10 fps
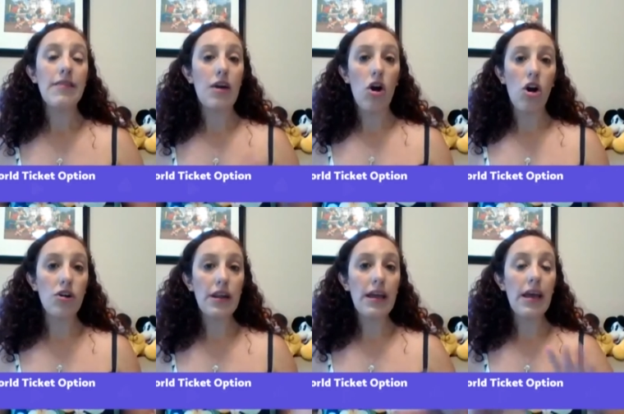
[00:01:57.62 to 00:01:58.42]
that are
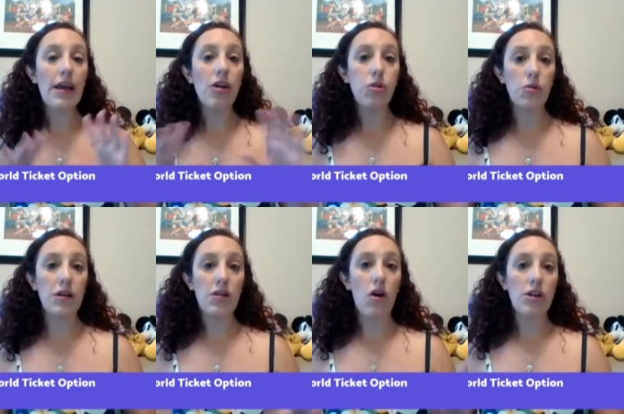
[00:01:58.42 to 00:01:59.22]
already
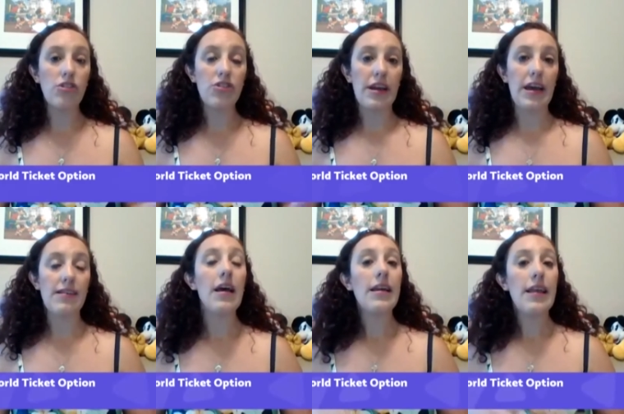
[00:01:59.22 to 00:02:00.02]
included on your
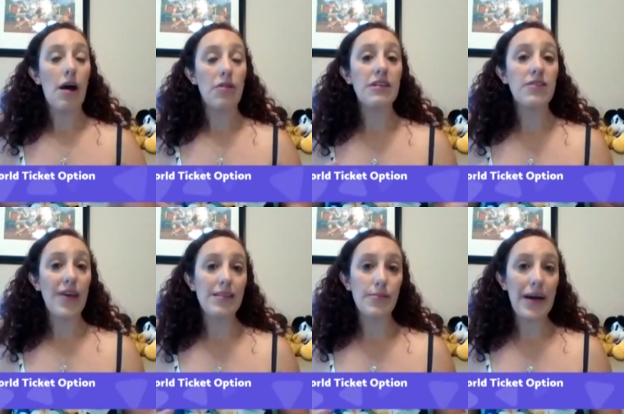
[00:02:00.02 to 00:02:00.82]
ticket. Now, these
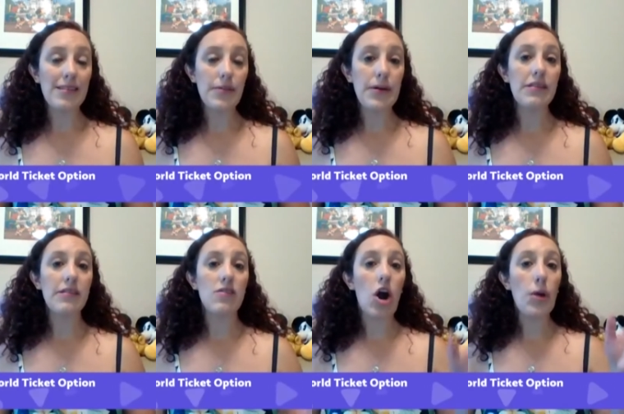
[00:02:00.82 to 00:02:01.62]
Fast Pass
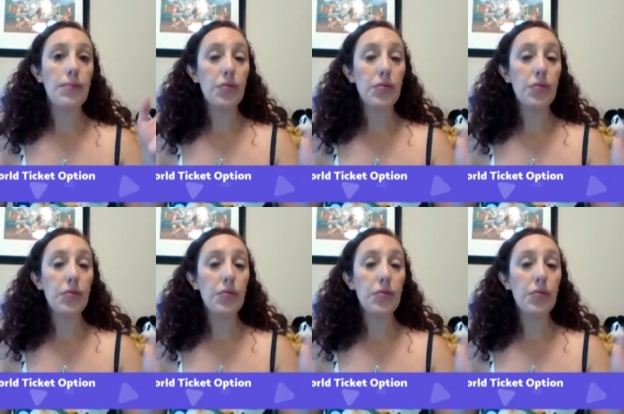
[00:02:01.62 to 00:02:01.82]
experiences are